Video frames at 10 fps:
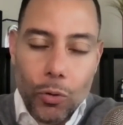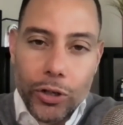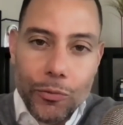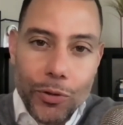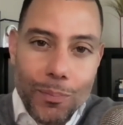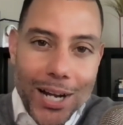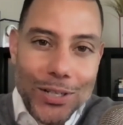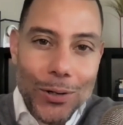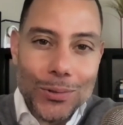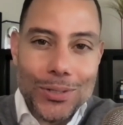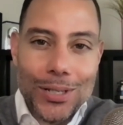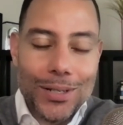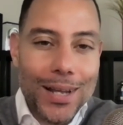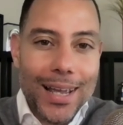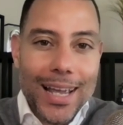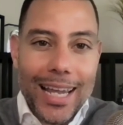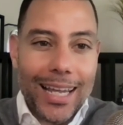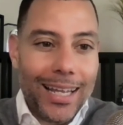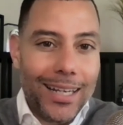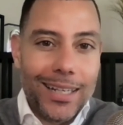When I'm working with my adults
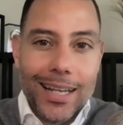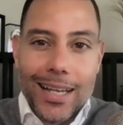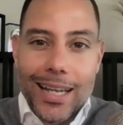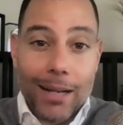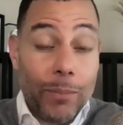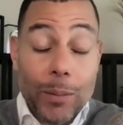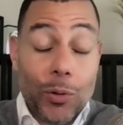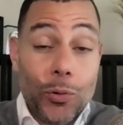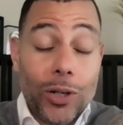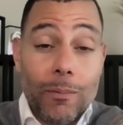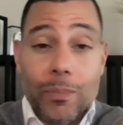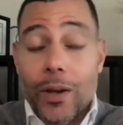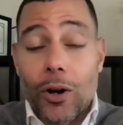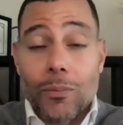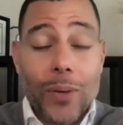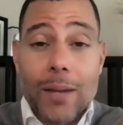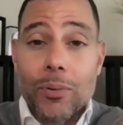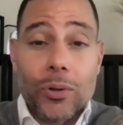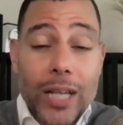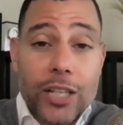and people who are on
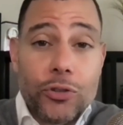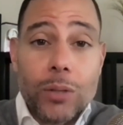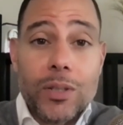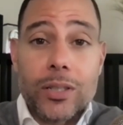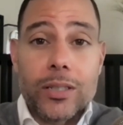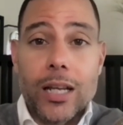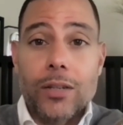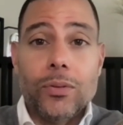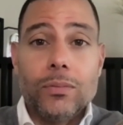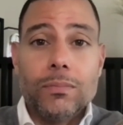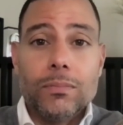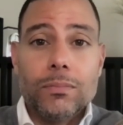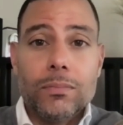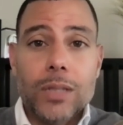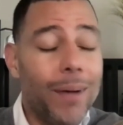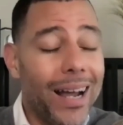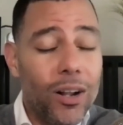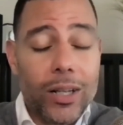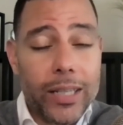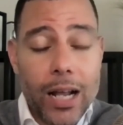paper extremely successful and by
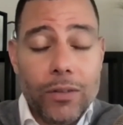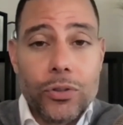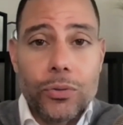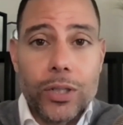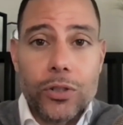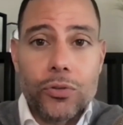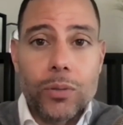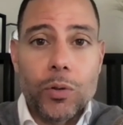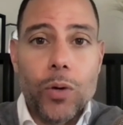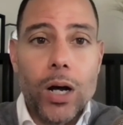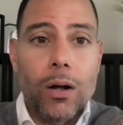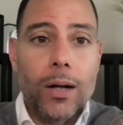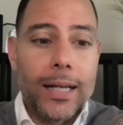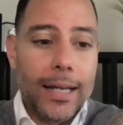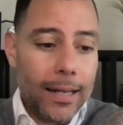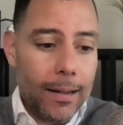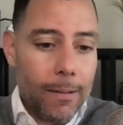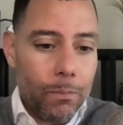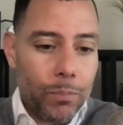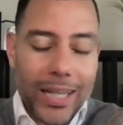all accounts doing extremely well,
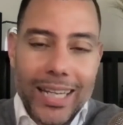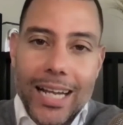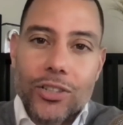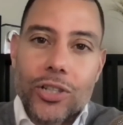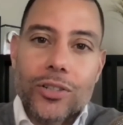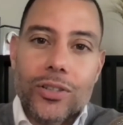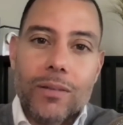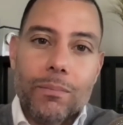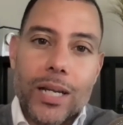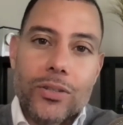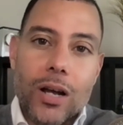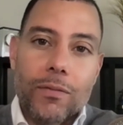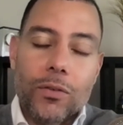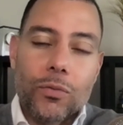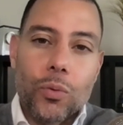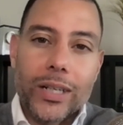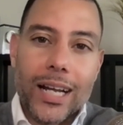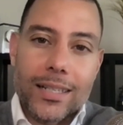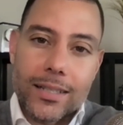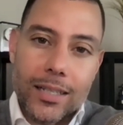but I can't judge them based off of what
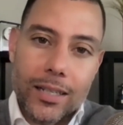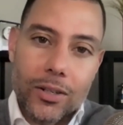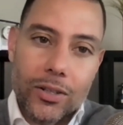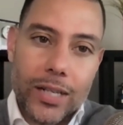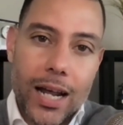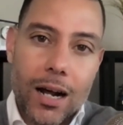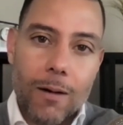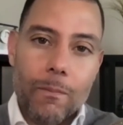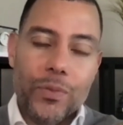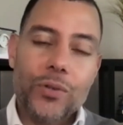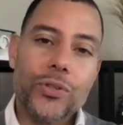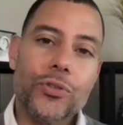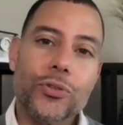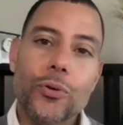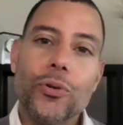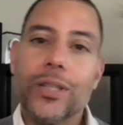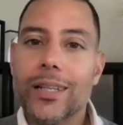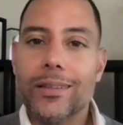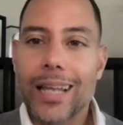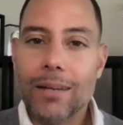I see here and now. There's a story
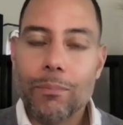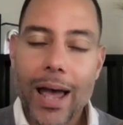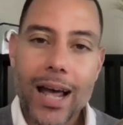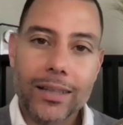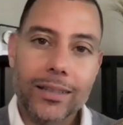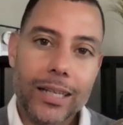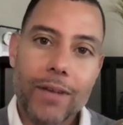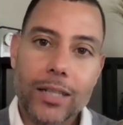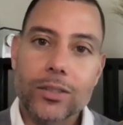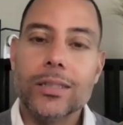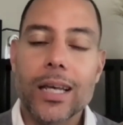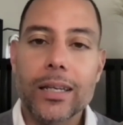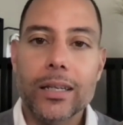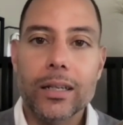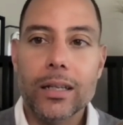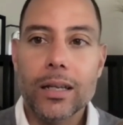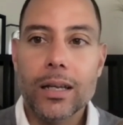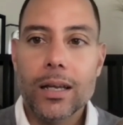that and path that they've actually taken.